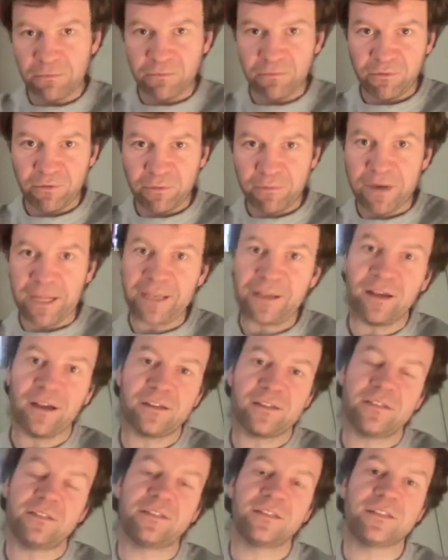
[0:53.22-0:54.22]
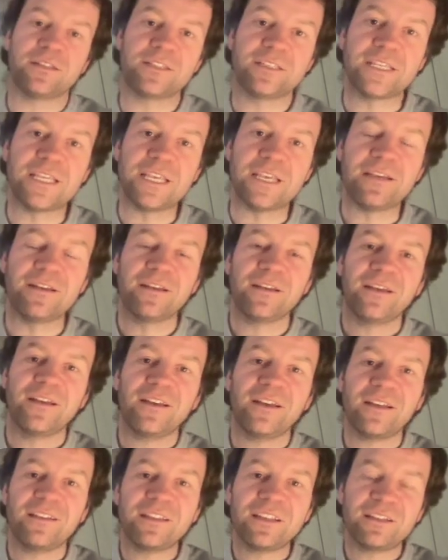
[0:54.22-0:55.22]
from Lake Garda to the sea,
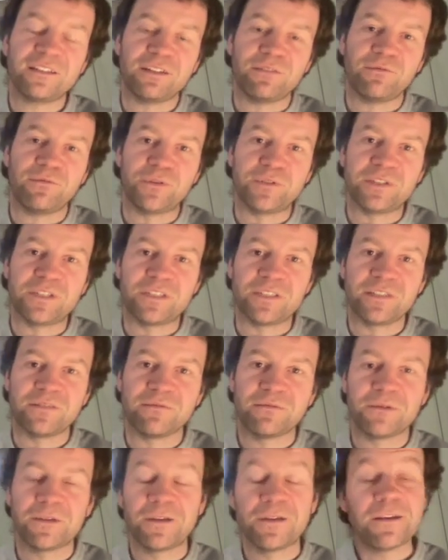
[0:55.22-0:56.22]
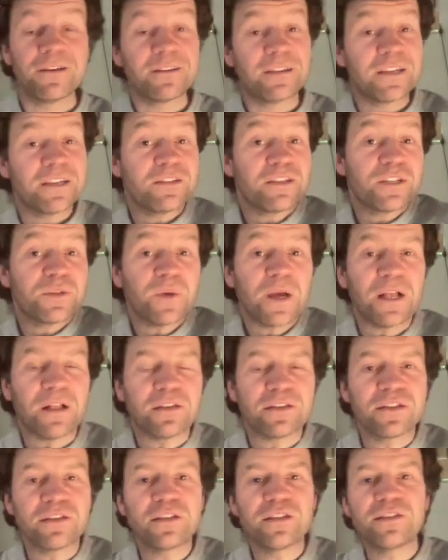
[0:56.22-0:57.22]
and that influences things as well.
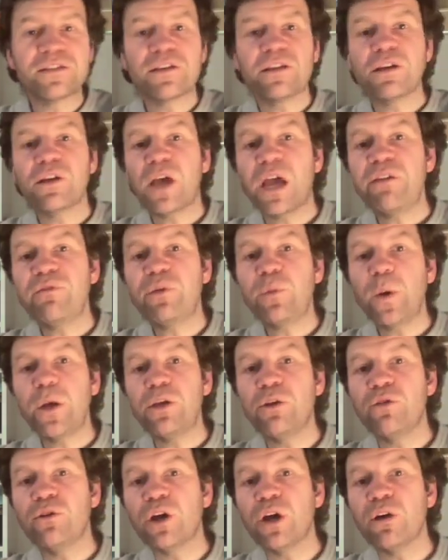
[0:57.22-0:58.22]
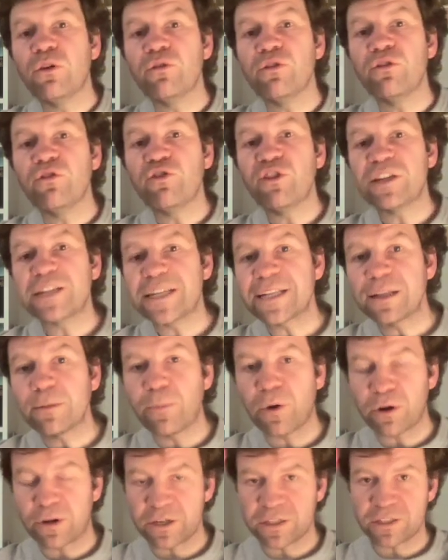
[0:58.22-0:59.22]
So there's everywhere you go, there's just little
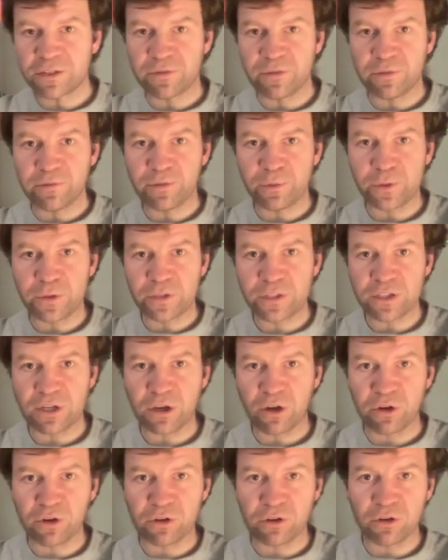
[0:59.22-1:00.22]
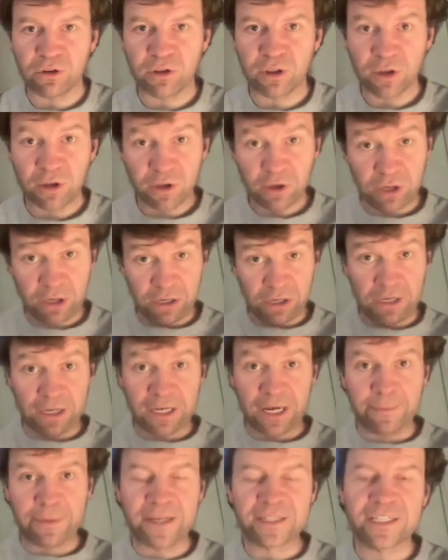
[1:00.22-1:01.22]
pockets of influence on the
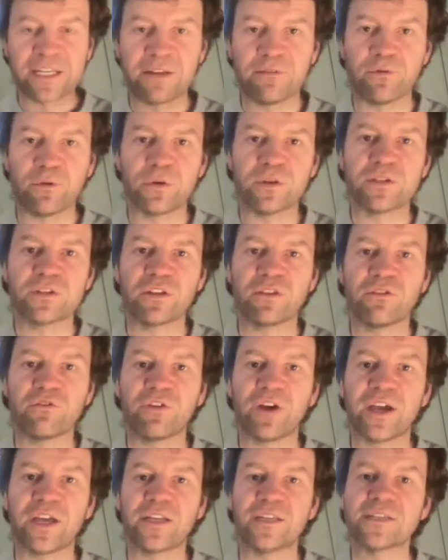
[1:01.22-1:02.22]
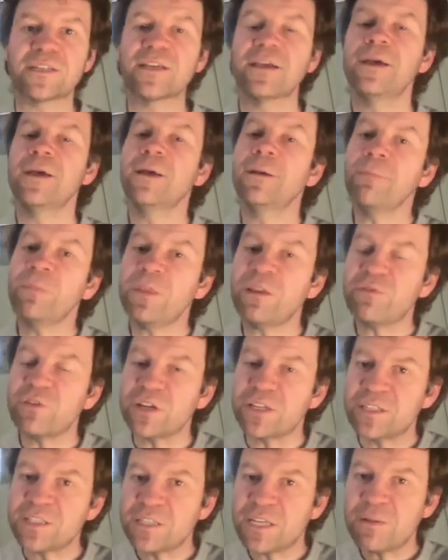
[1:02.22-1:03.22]
climatic influence on the vines. They're
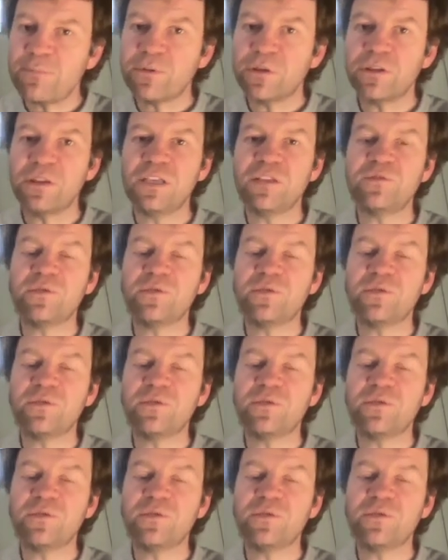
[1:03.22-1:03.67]
very steep, these